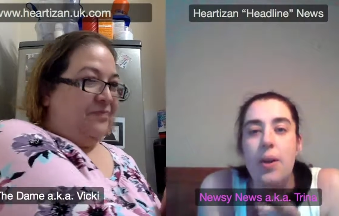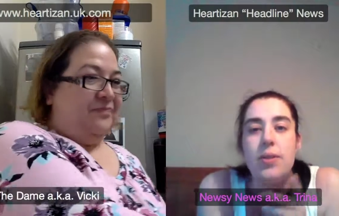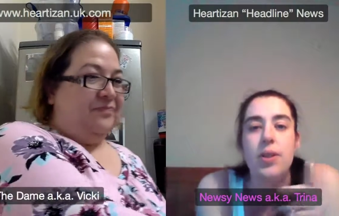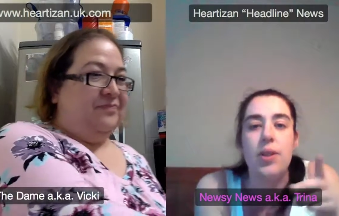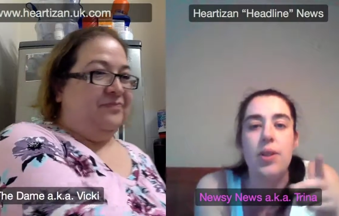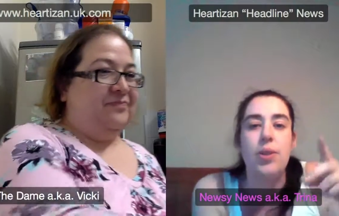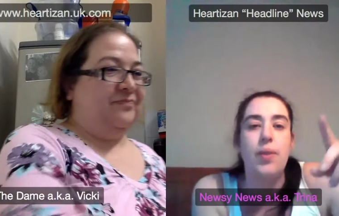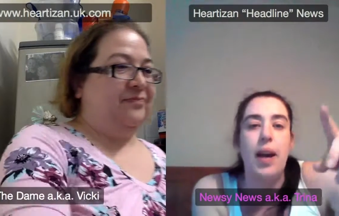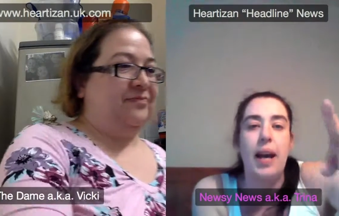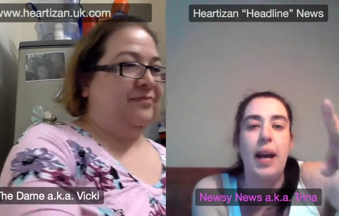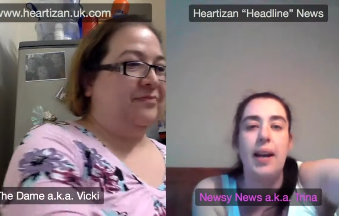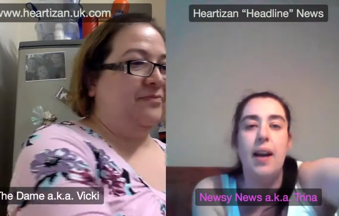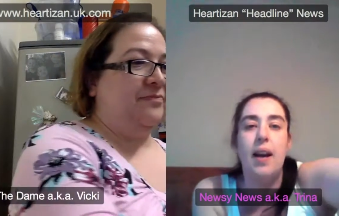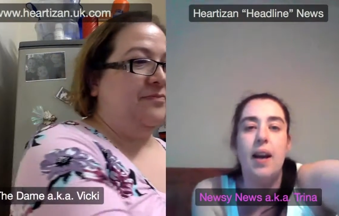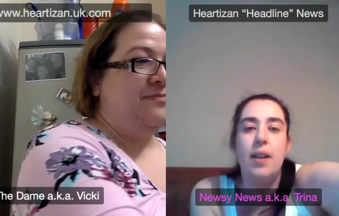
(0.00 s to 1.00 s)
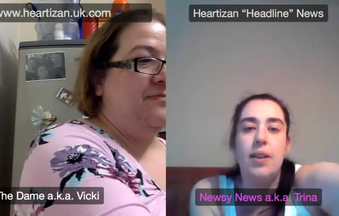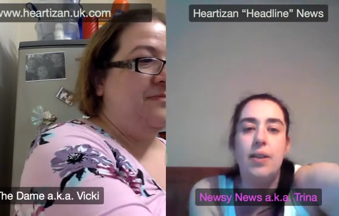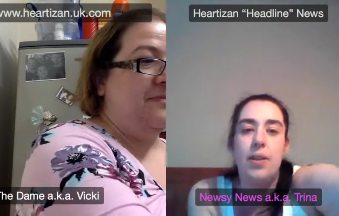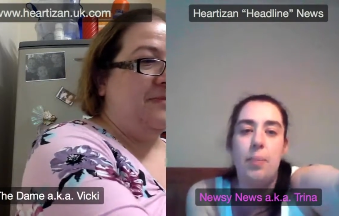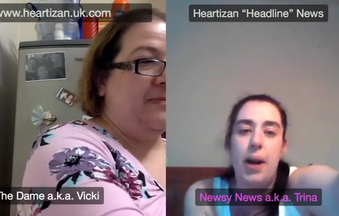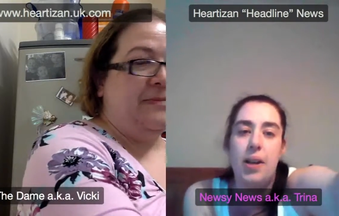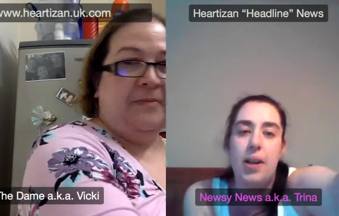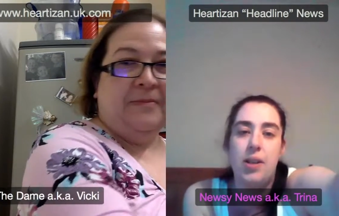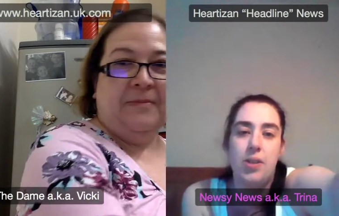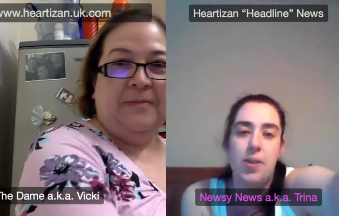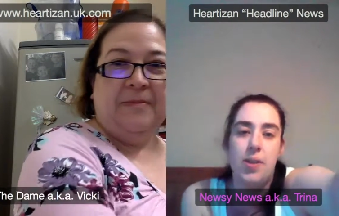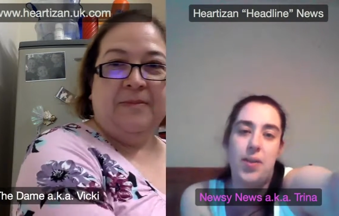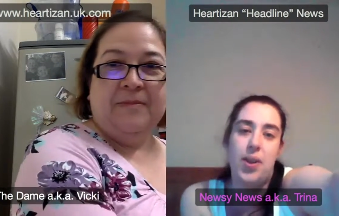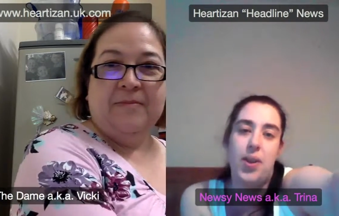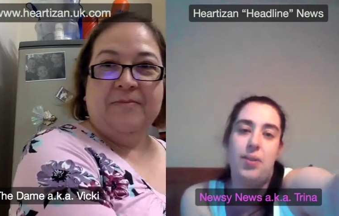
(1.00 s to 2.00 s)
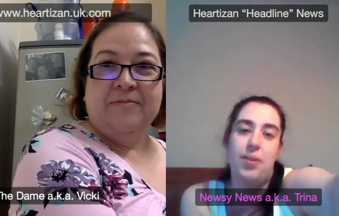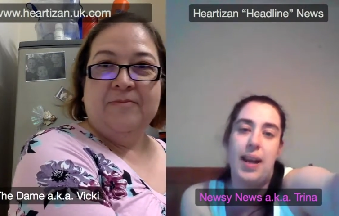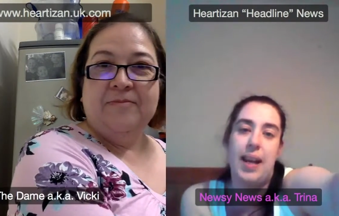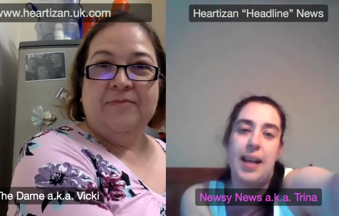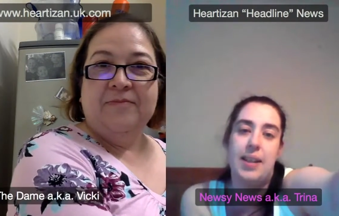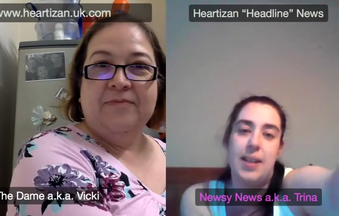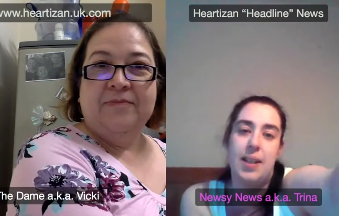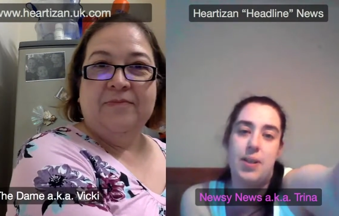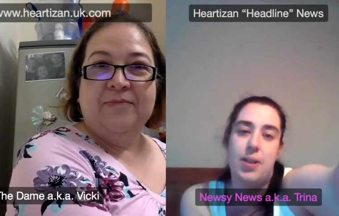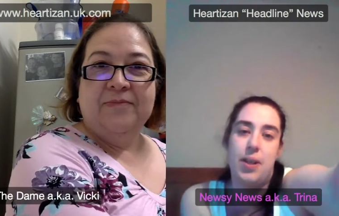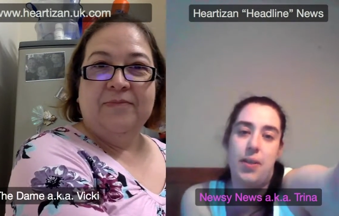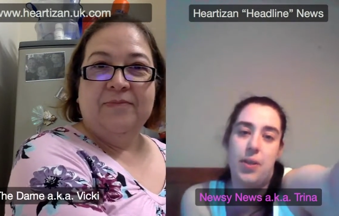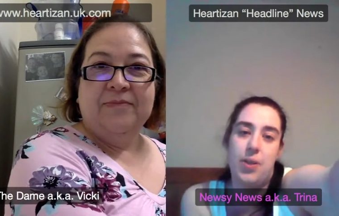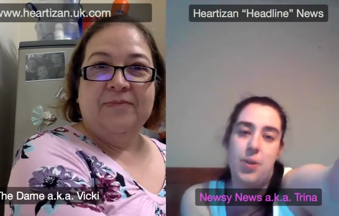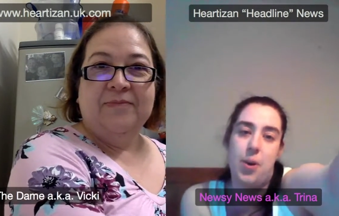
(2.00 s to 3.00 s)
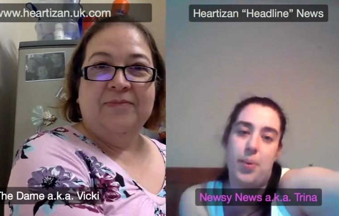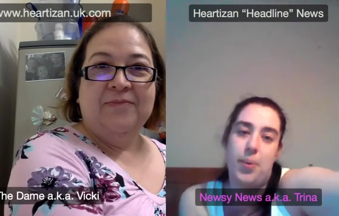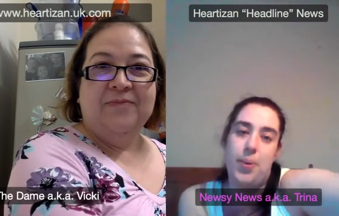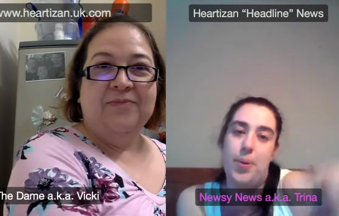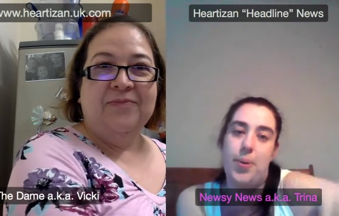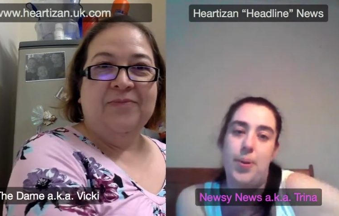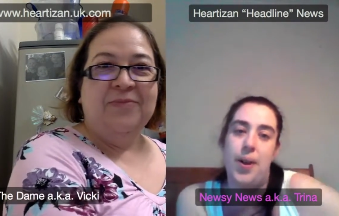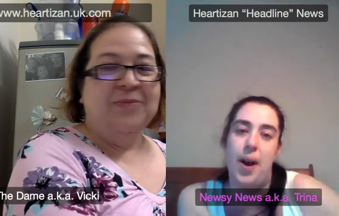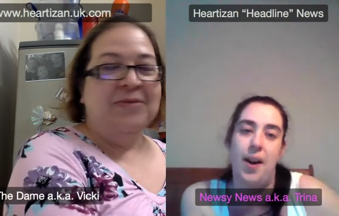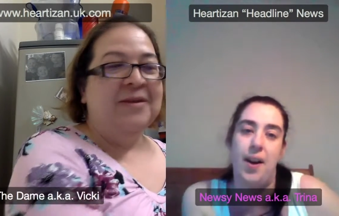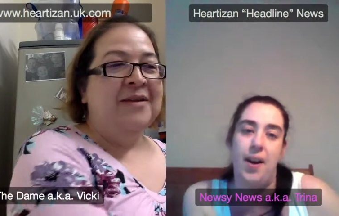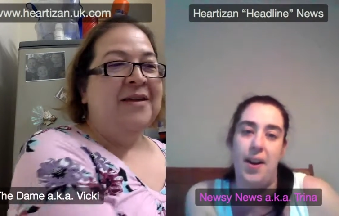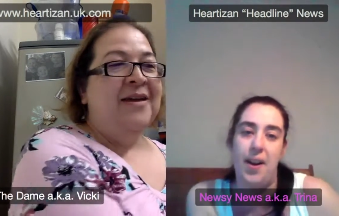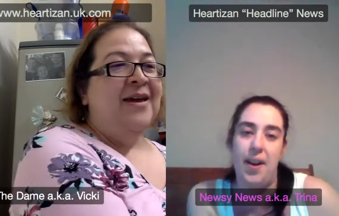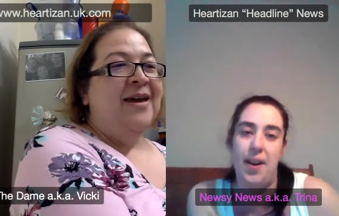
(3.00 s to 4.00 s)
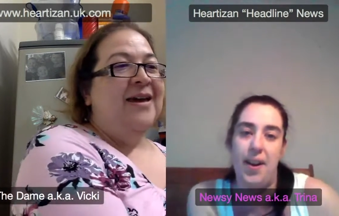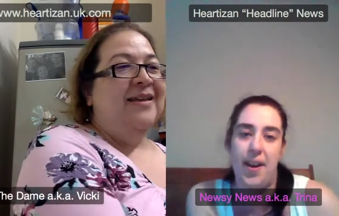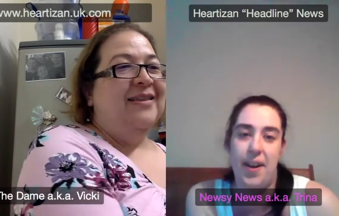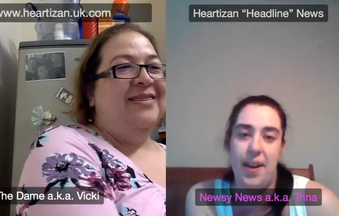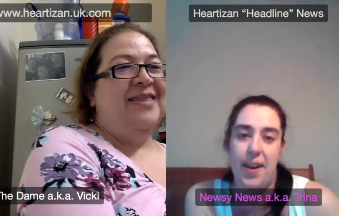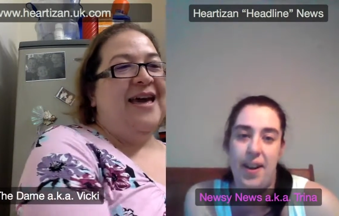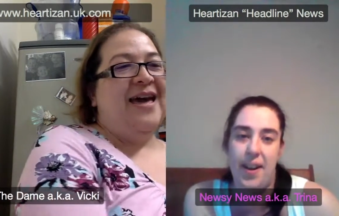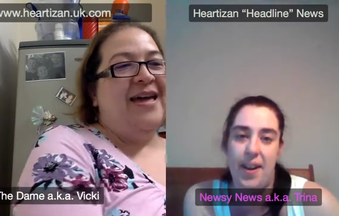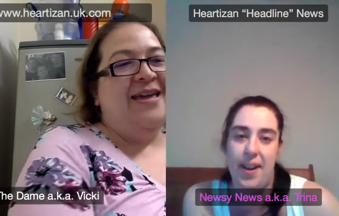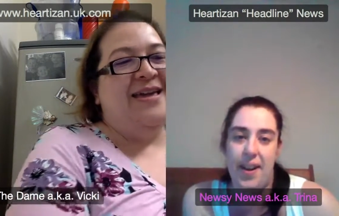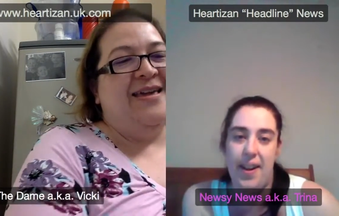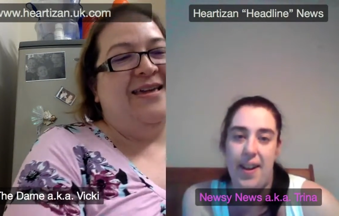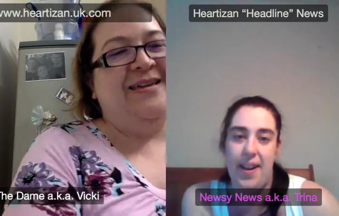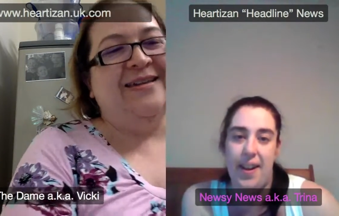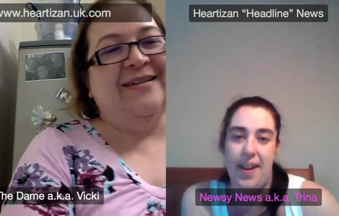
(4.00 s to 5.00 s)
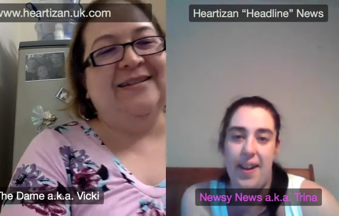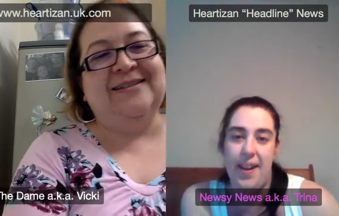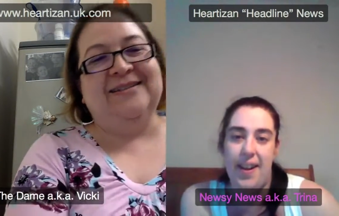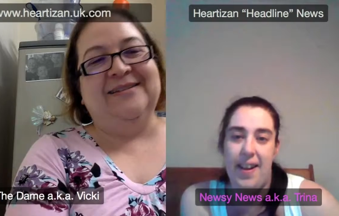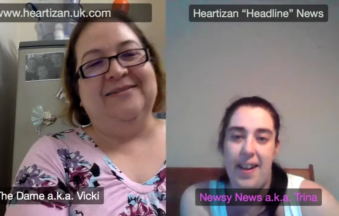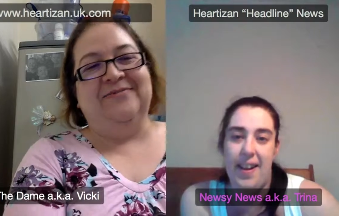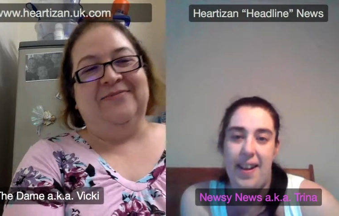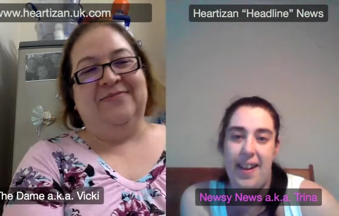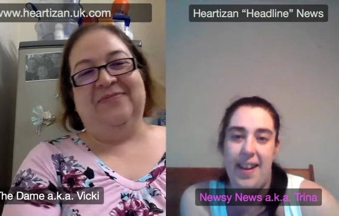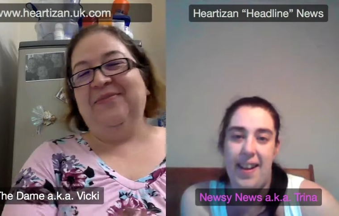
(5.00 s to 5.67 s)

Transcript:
Speaker 1: The, three, the picture of the three in the in the top
Speaker 2: corner. That is.